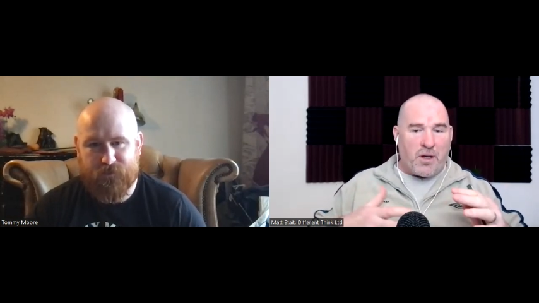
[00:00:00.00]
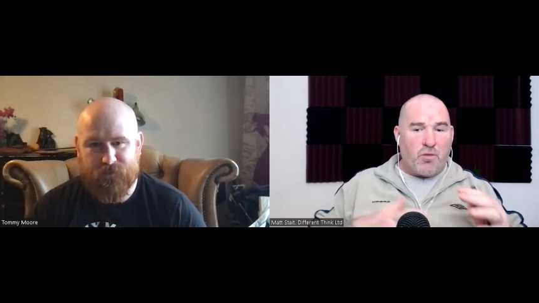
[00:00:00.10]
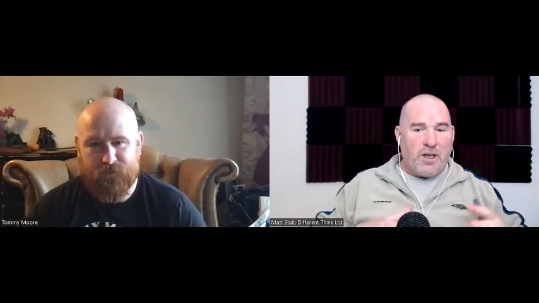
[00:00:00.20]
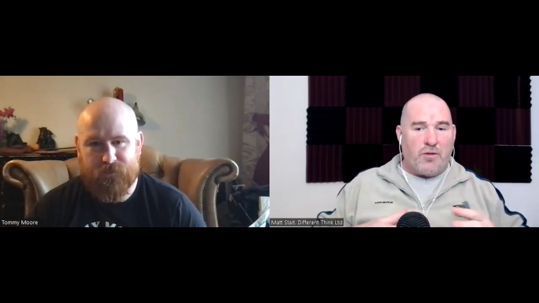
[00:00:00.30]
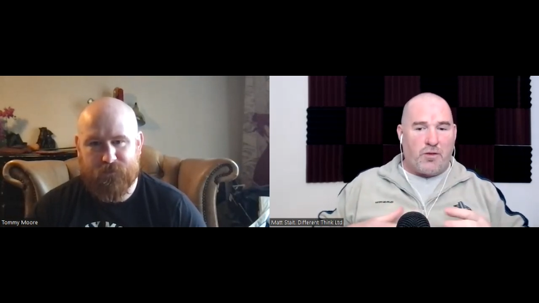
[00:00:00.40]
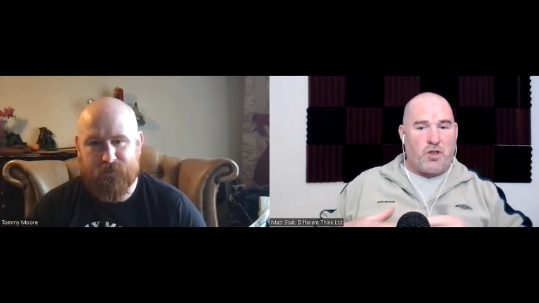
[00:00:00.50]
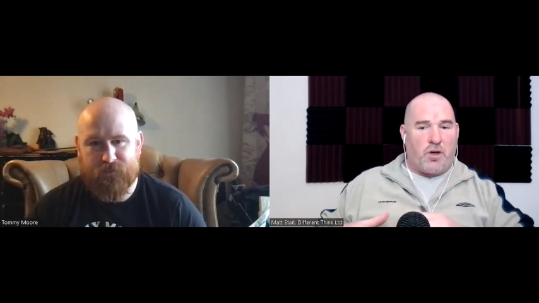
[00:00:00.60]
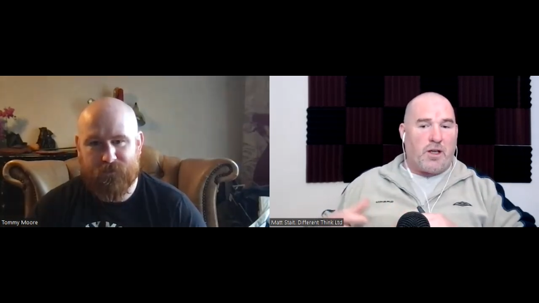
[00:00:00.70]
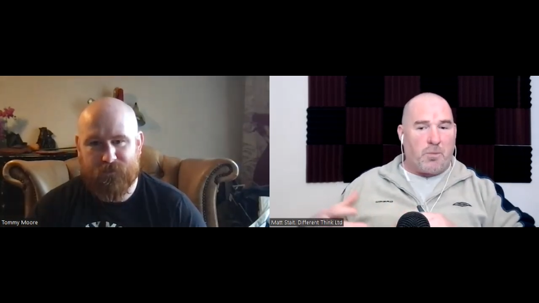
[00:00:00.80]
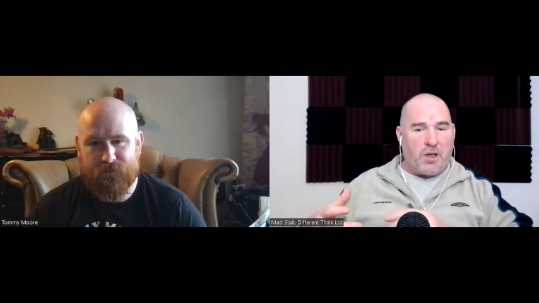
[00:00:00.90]
Speaker 1: being really
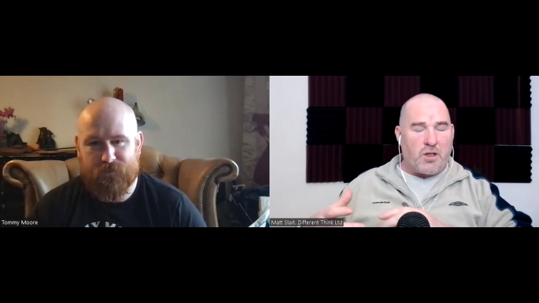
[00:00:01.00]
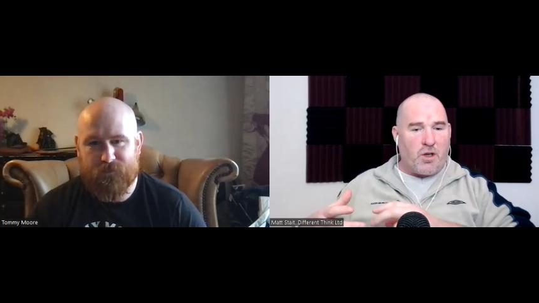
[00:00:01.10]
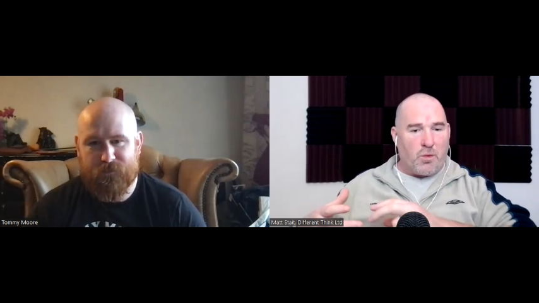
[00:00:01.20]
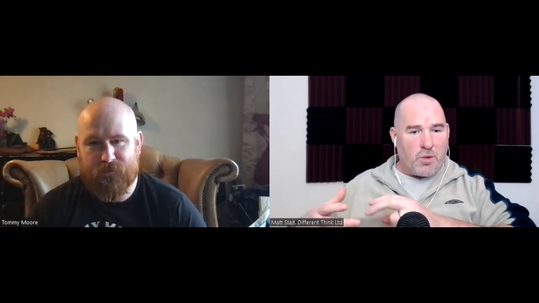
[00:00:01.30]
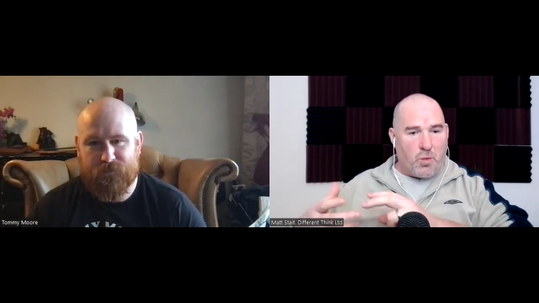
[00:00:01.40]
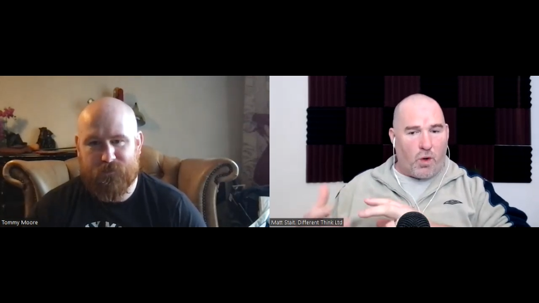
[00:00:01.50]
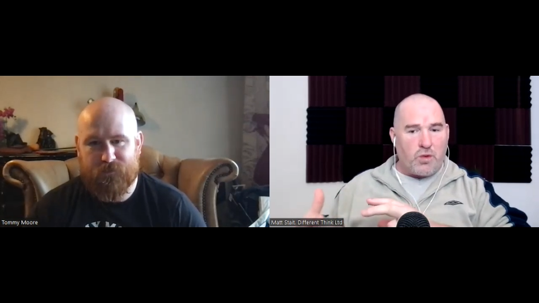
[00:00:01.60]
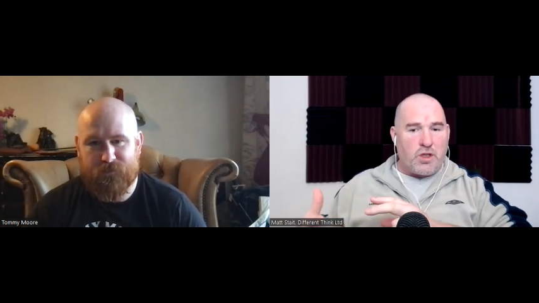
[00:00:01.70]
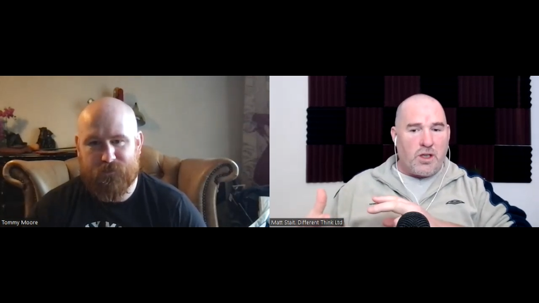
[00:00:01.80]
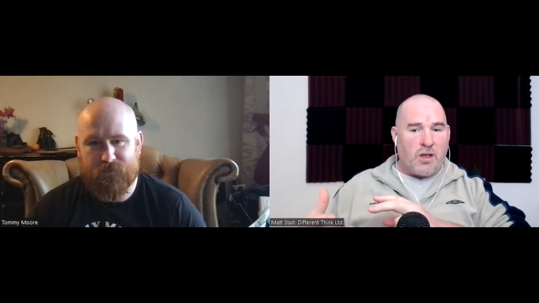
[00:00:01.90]
frustrated because I was
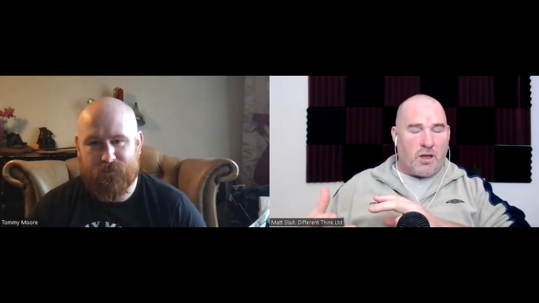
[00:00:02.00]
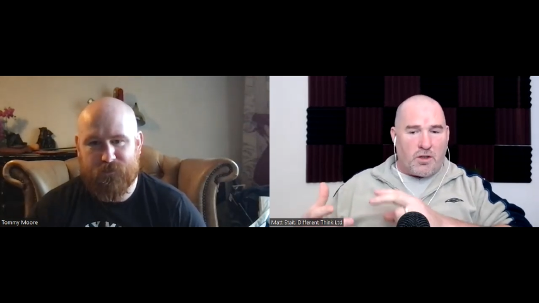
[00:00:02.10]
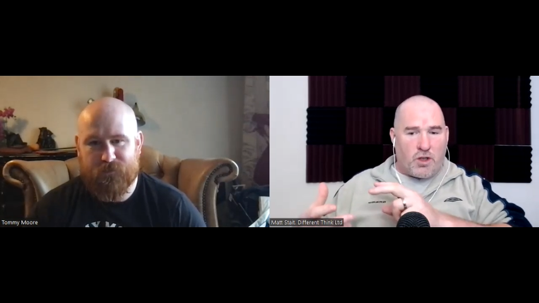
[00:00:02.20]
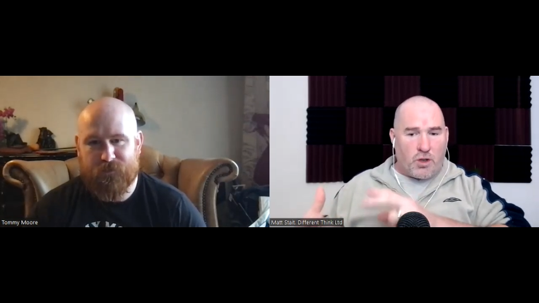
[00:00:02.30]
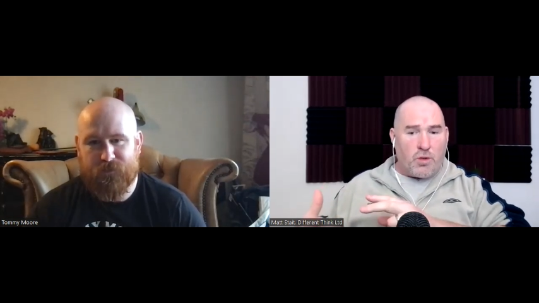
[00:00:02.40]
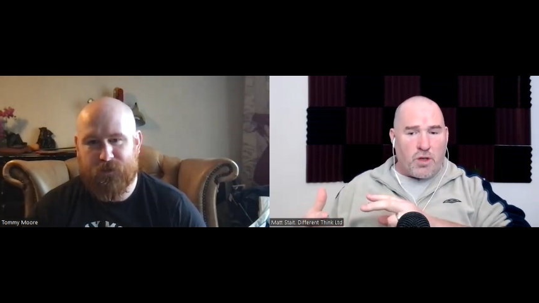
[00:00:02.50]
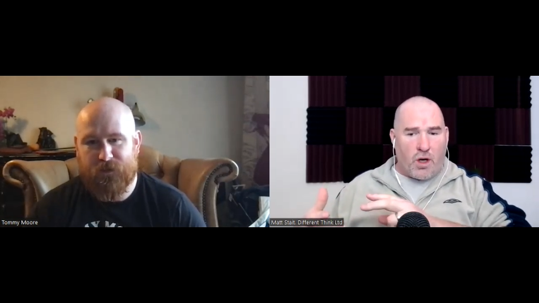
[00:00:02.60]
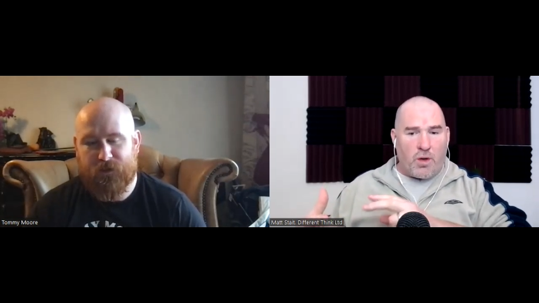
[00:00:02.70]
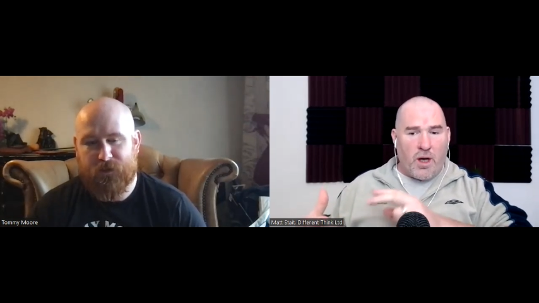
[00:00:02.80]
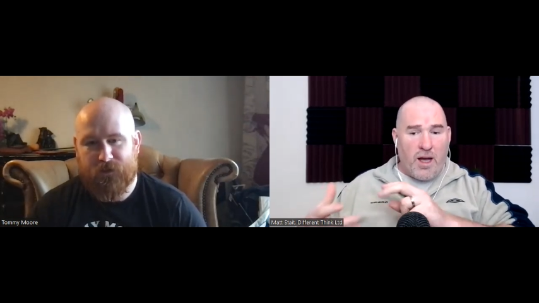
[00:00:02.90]
watching
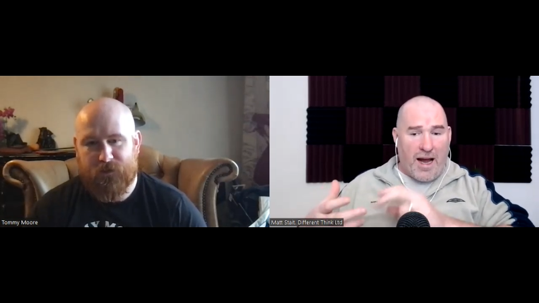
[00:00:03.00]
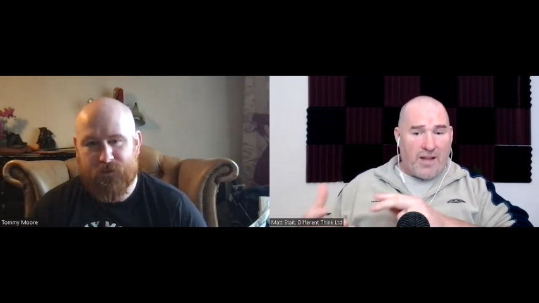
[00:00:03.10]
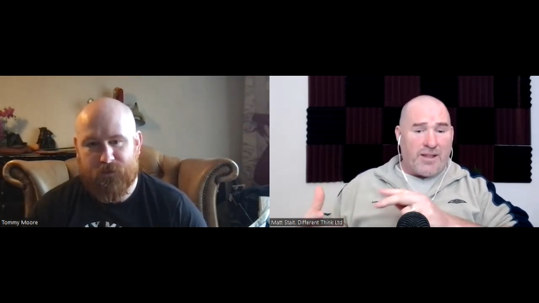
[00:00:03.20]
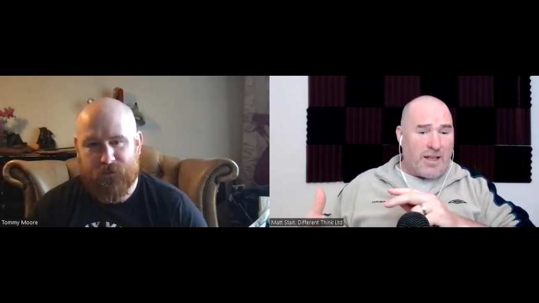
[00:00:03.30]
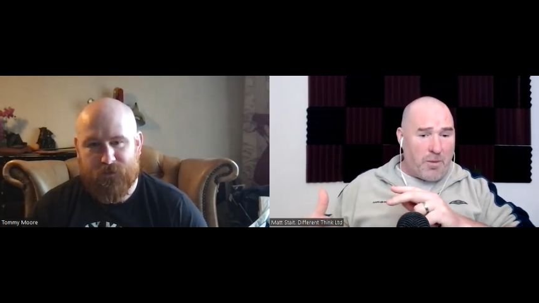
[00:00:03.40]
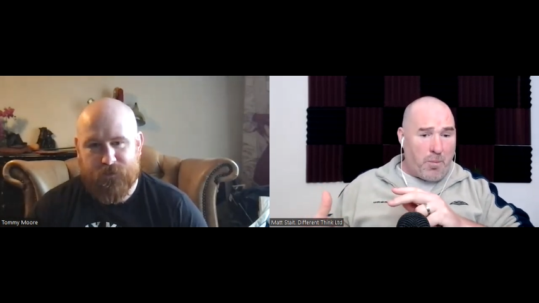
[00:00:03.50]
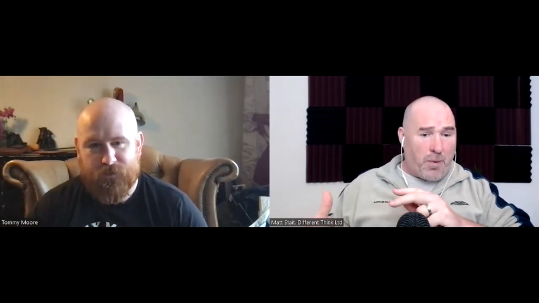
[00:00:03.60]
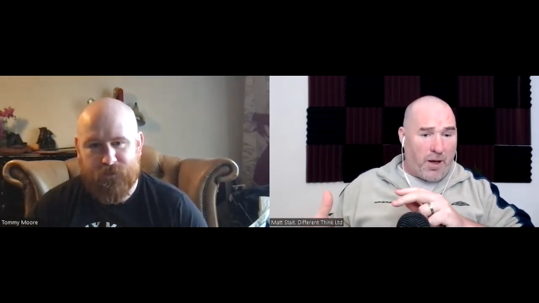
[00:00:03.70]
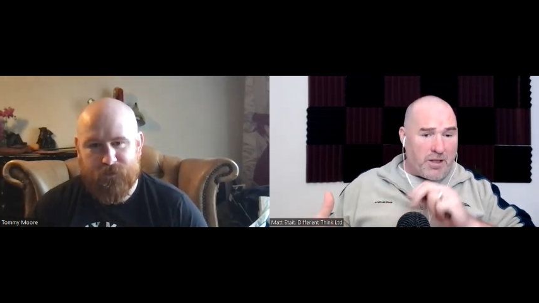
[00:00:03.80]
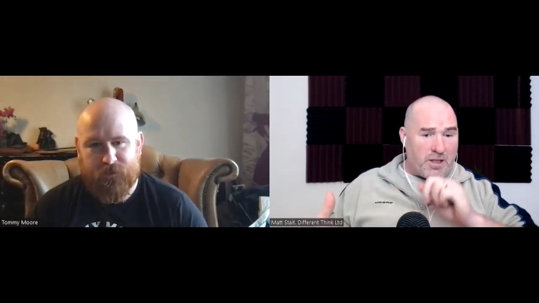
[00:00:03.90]
judo at the
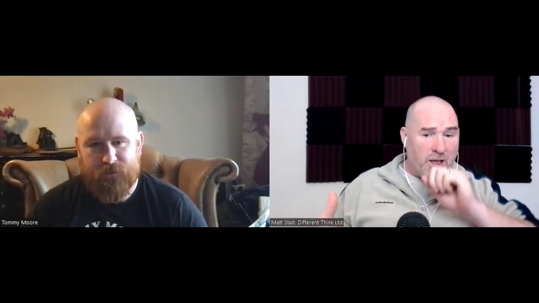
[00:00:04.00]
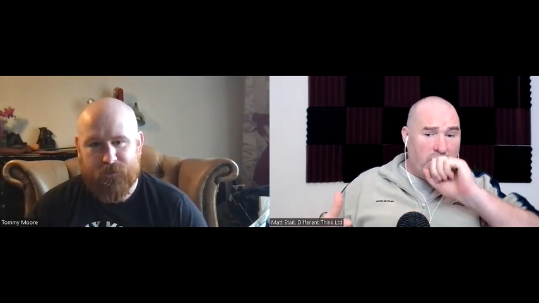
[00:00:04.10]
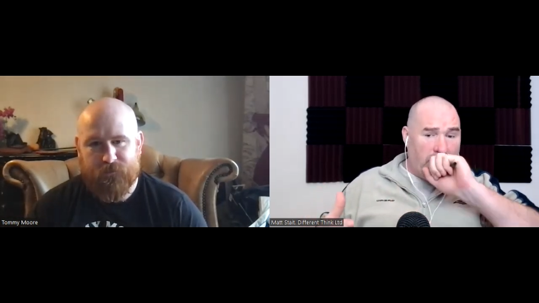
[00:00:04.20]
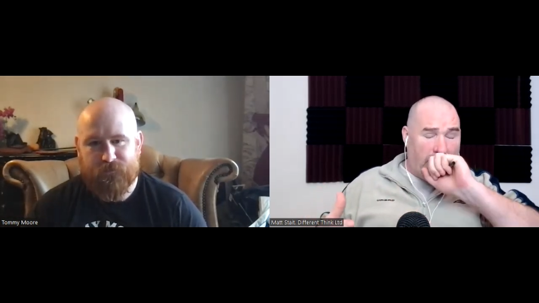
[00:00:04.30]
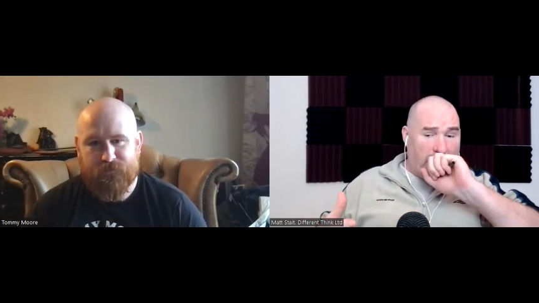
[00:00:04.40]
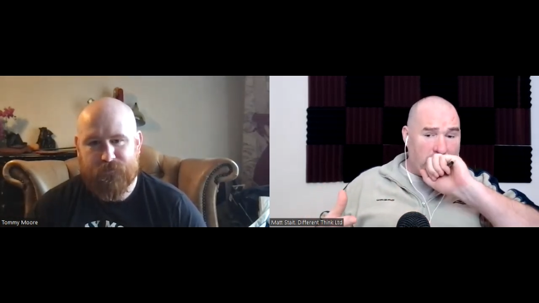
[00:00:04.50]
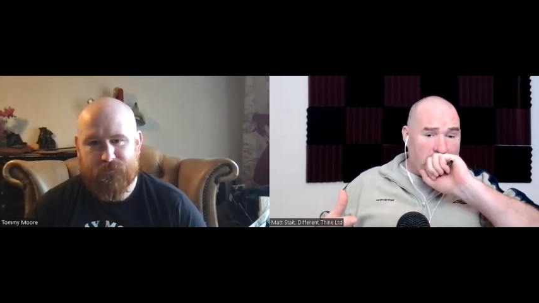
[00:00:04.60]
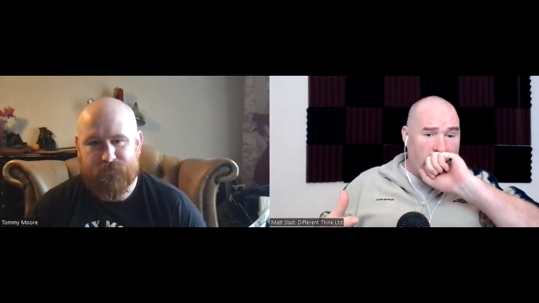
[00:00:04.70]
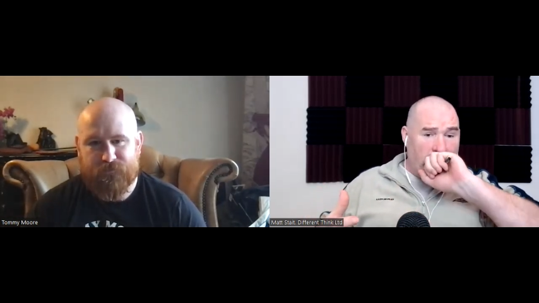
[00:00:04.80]
Olympics and